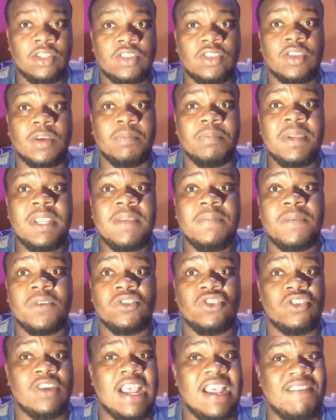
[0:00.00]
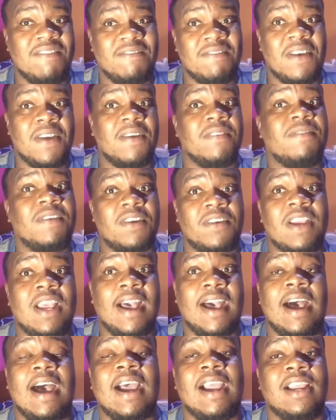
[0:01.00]
So people try very, very
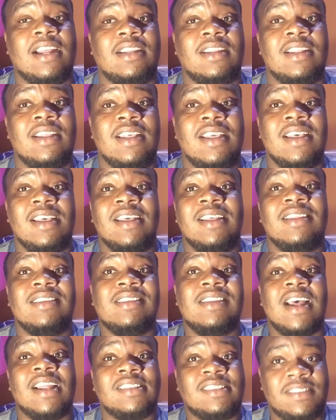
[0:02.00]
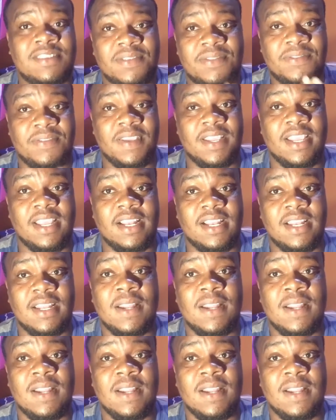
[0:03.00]
hard not to fail.